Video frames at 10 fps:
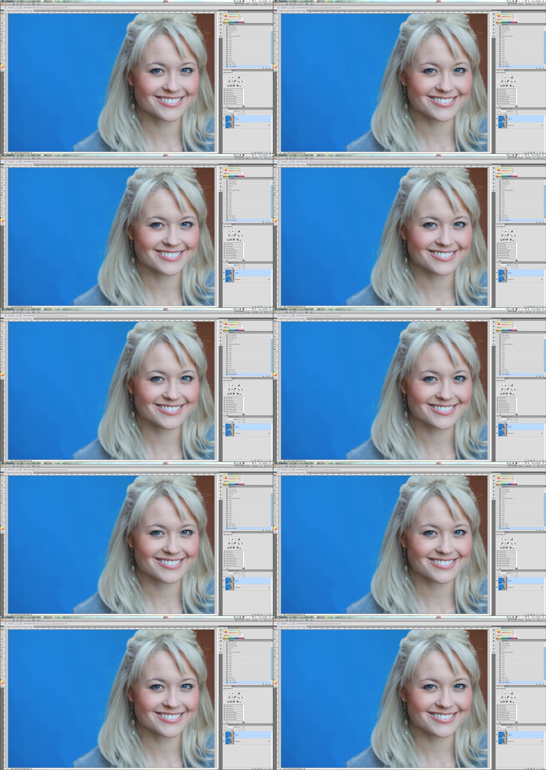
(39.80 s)

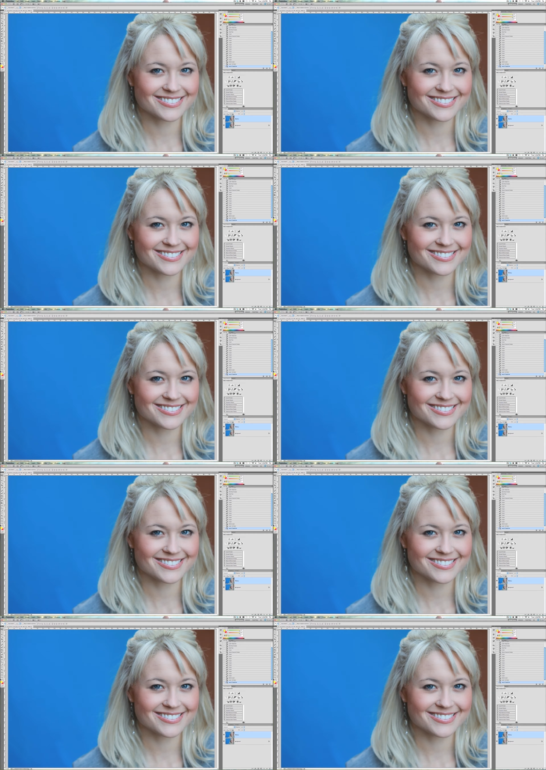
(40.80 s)

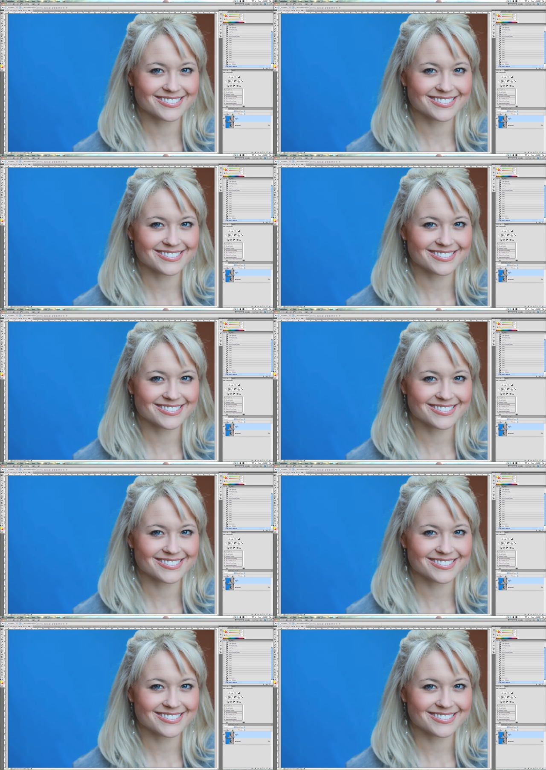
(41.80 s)
(no one is talking)